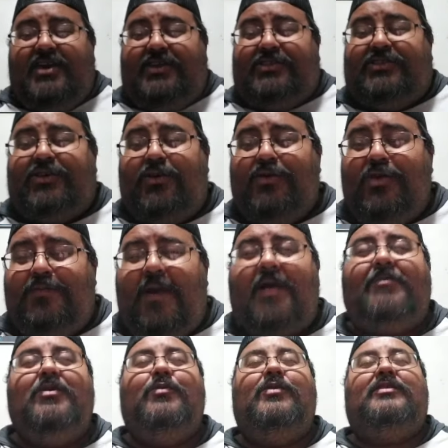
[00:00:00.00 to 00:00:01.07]
So you
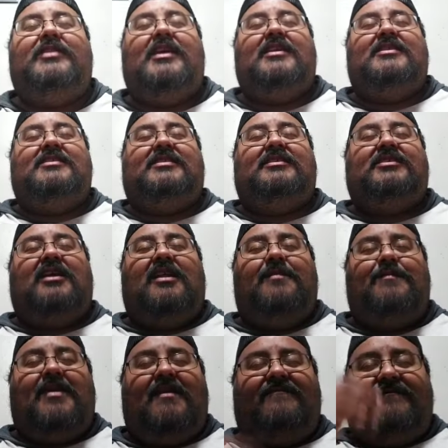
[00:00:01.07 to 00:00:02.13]
probably would think this is going to
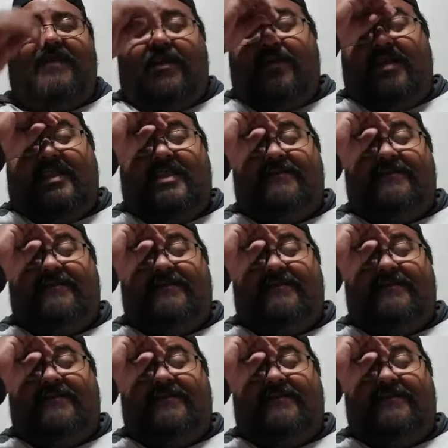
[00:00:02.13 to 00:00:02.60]
be a very